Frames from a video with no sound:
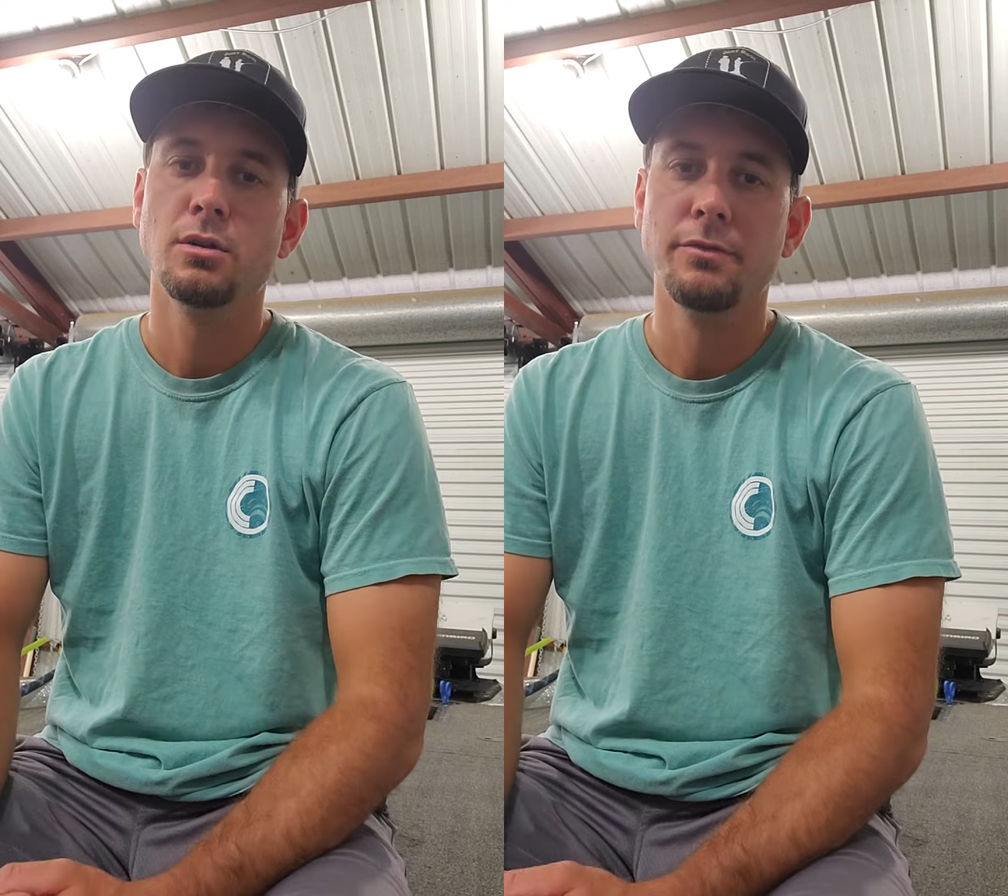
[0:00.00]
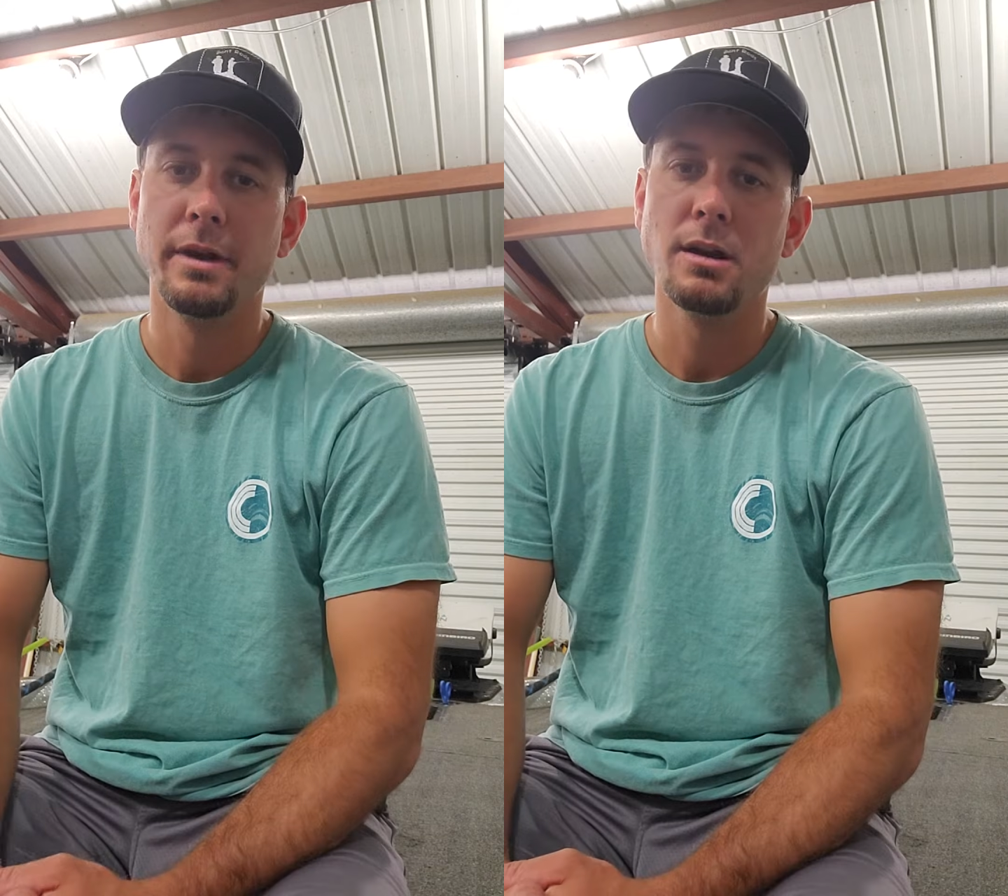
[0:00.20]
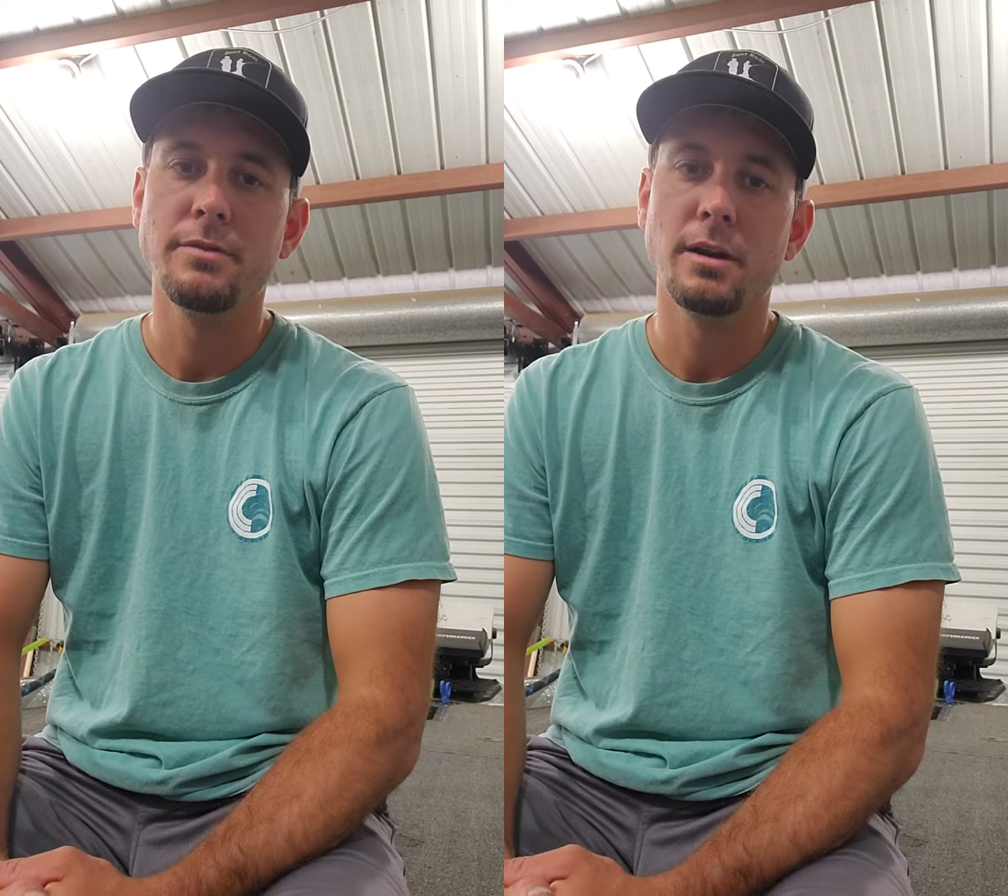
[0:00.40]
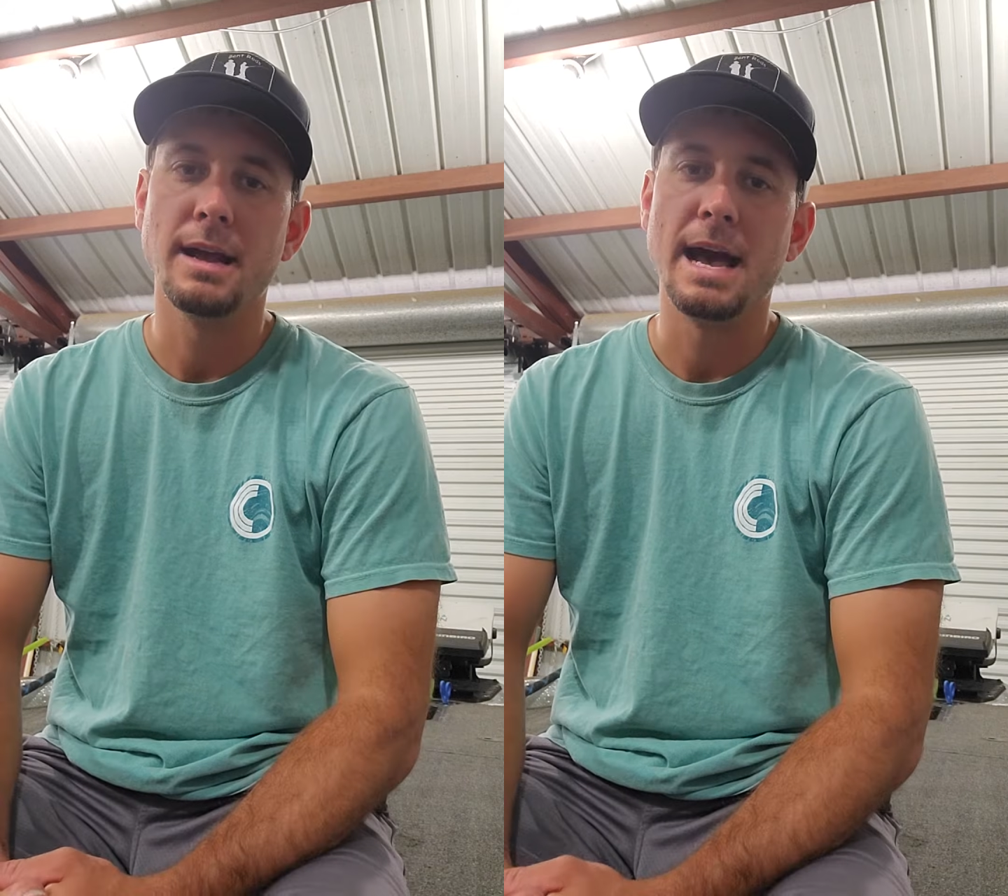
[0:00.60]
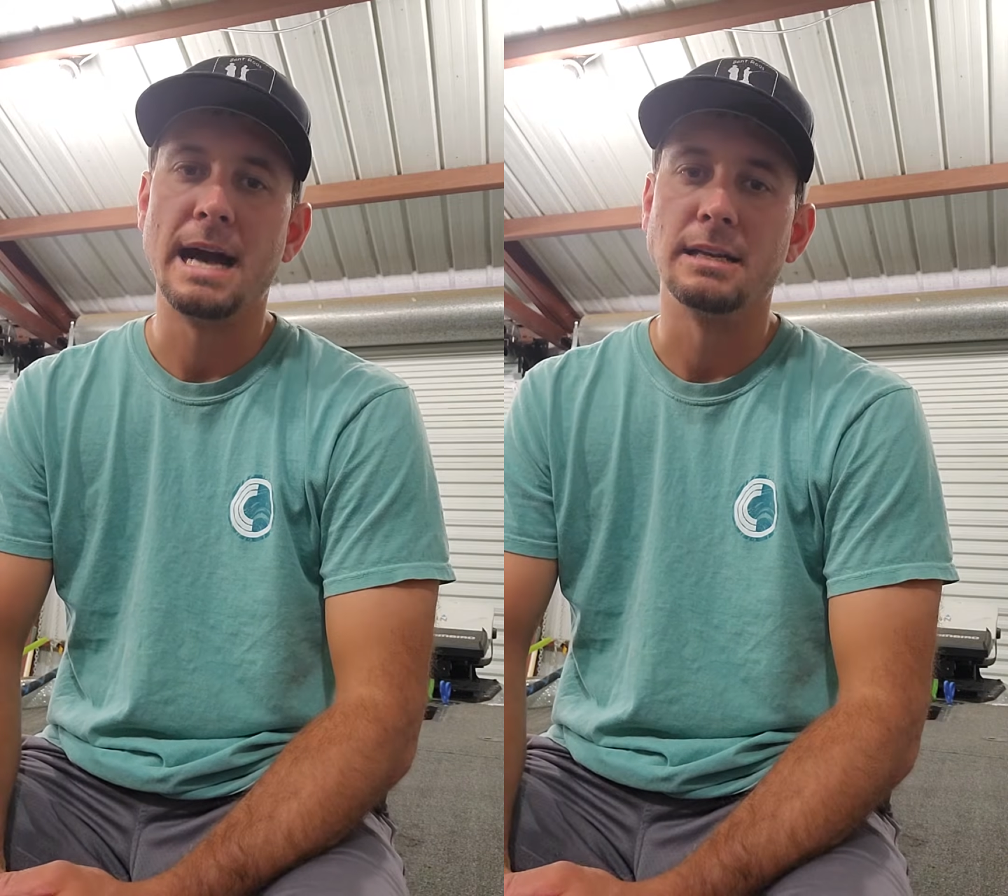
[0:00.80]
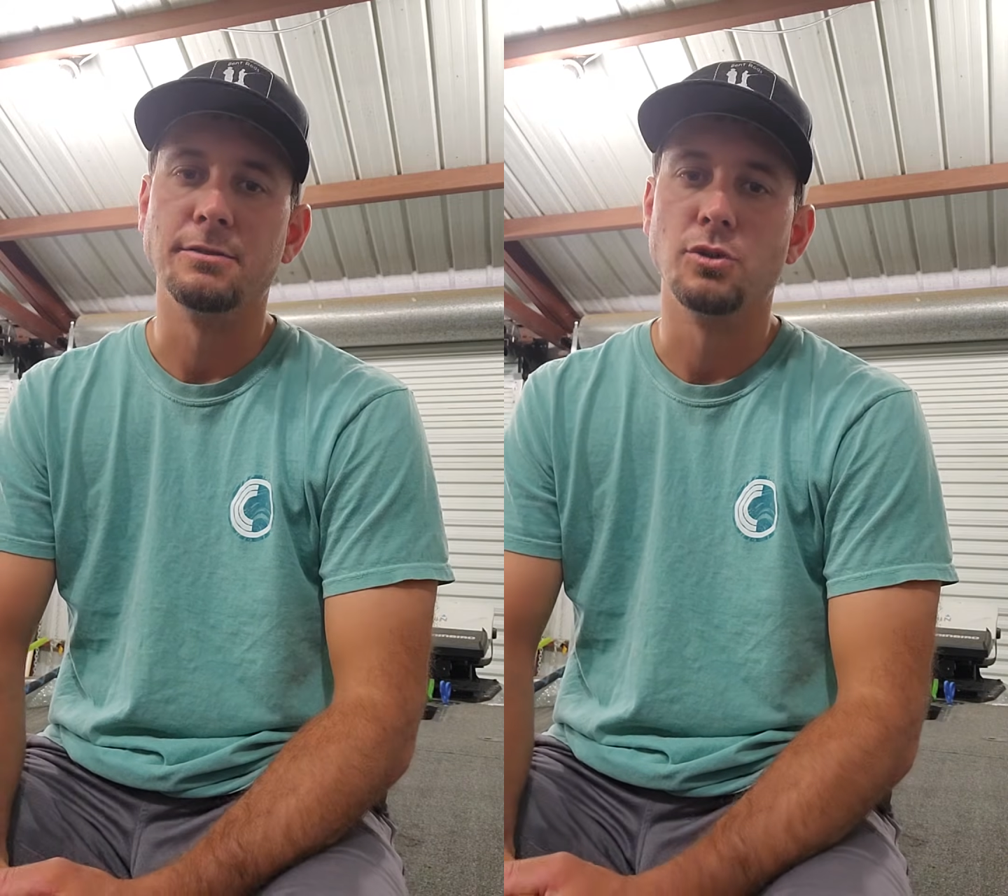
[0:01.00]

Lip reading: very, very active.